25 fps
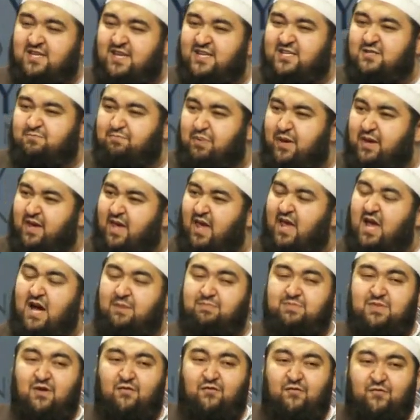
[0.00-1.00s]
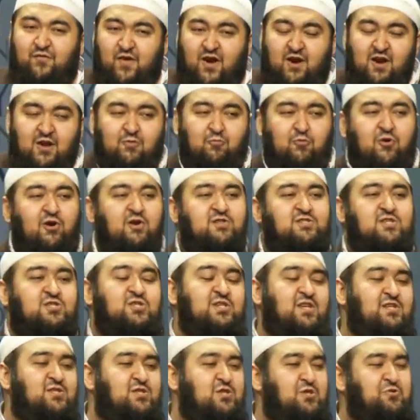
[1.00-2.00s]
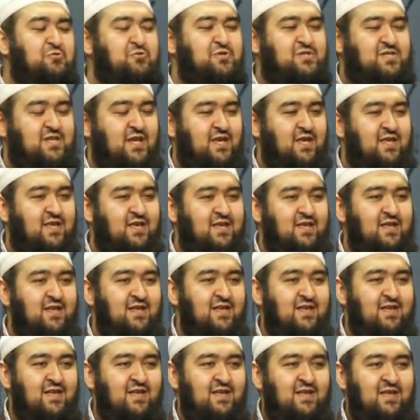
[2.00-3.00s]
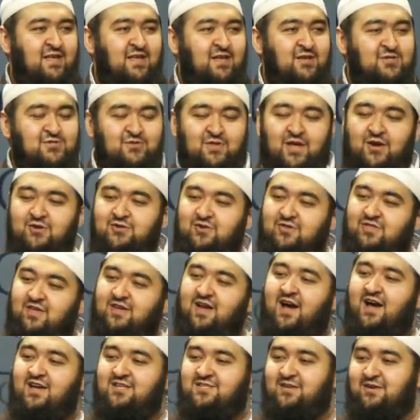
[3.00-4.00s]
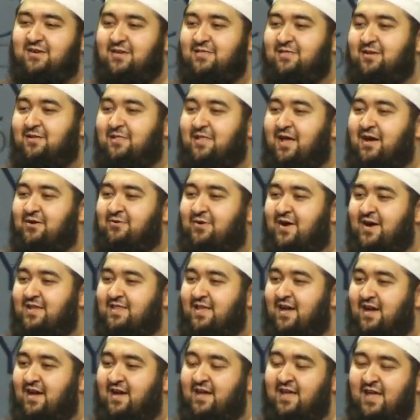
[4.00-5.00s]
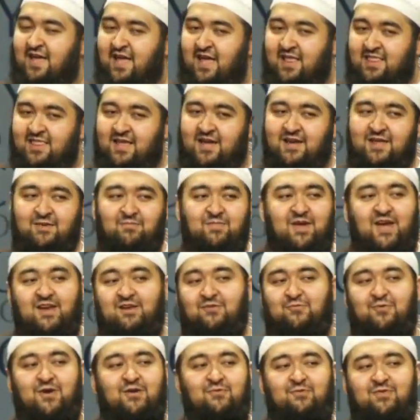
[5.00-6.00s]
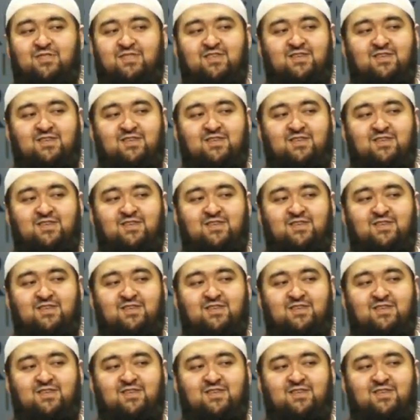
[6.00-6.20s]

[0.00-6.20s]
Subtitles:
he's picking up the very words she's using. So now, do you think Aisha radiallahu anha let him get away with